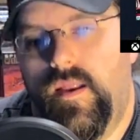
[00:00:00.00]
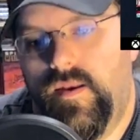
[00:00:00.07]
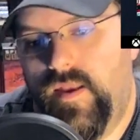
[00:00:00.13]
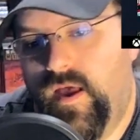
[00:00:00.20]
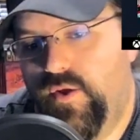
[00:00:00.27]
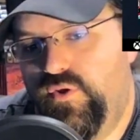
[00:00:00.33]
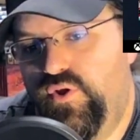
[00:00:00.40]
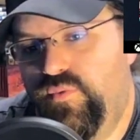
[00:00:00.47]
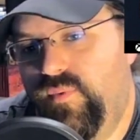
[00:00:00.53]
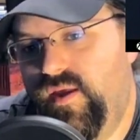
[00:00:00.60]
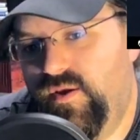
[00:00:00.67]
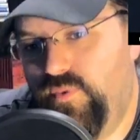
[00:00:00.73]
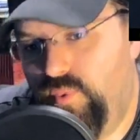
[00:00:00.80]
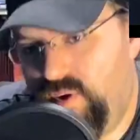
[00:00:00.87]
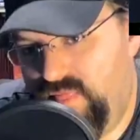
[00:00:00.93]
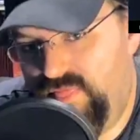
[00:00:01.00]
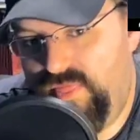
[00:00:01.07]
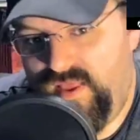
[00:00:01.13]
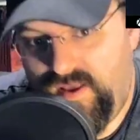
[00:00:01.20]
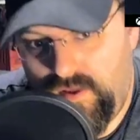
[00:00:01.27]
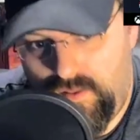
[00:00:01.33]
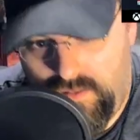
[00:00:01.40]
Now, do make one
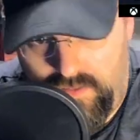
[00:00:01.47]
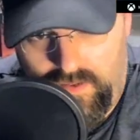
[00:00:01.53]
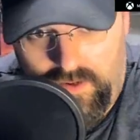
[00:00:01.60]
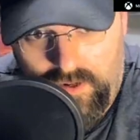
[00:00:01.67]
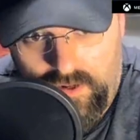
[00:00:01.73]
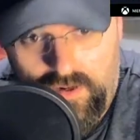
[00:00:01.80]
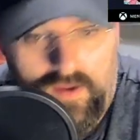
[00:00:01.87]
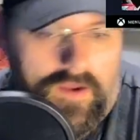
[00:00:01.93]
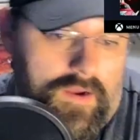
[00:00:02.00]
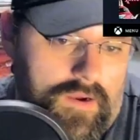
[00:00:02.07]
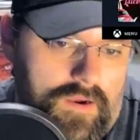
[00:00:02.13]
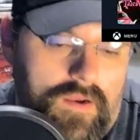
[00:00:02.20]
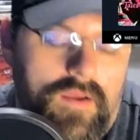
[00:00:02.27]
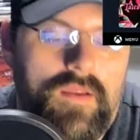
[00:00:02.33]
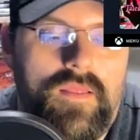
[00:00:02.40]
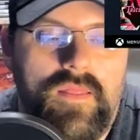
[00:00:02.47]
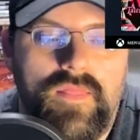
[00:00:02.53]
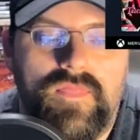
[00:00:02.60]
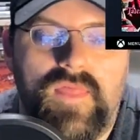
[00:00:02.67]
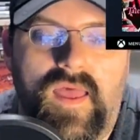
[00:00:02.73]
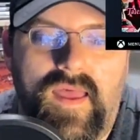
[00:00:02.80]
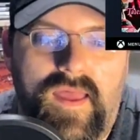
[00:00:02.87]
thing clear here,
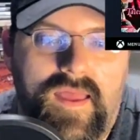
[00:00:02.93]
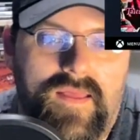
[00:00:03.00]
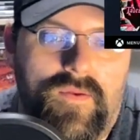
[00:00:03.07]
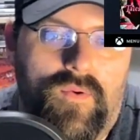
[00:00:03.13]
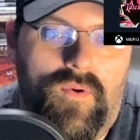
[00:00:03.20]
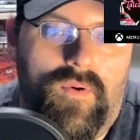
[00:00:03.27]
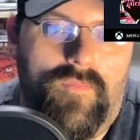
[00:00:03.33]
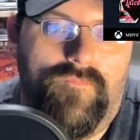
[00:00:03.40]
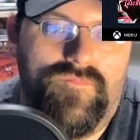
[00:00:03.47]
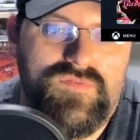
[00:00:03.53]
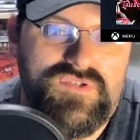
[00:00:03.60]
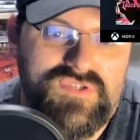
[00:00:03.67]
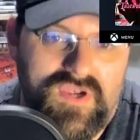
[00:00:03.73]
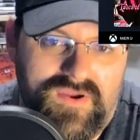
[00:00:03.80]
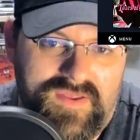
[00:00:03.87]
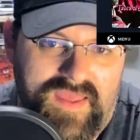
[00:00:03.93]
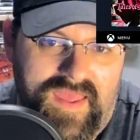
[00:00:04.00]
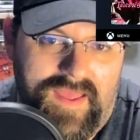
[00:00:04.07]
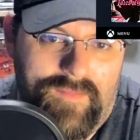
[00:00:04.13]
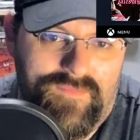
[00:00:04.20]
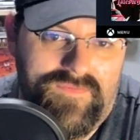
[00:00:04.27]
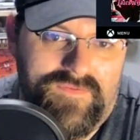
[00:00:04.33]
that certain
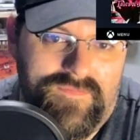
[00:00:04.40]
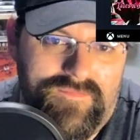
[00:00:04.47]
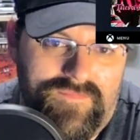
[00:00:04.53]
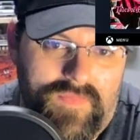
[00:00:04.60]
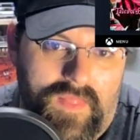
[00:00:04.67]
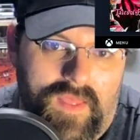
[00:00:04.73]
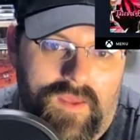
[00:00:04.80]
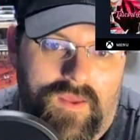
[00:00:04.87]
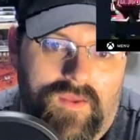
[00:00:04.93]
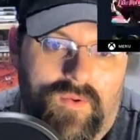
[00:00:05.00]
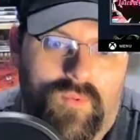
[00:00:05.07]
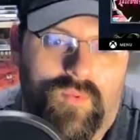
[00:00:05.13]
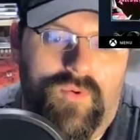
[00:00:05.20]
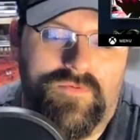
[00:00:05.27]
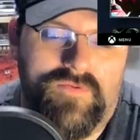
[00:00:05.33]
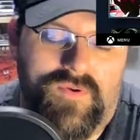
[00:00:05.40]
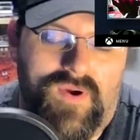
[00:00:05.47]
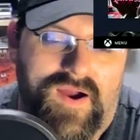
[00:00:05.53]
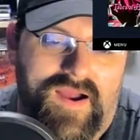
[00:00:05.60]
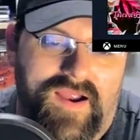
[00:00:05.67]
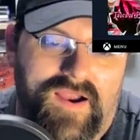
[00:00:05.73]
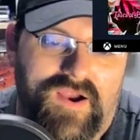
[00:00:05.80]
games will
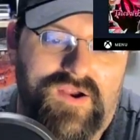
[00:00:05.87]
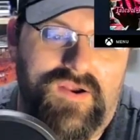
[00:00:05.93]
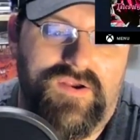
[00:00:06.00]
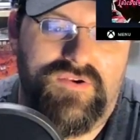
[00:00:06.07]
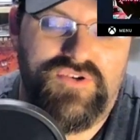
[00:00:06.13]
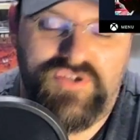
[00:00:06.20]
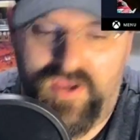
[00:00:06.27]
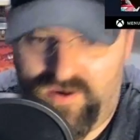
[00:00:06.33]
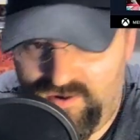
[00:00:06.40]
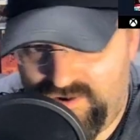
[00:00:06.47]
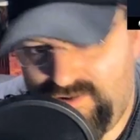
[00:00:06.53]
require shader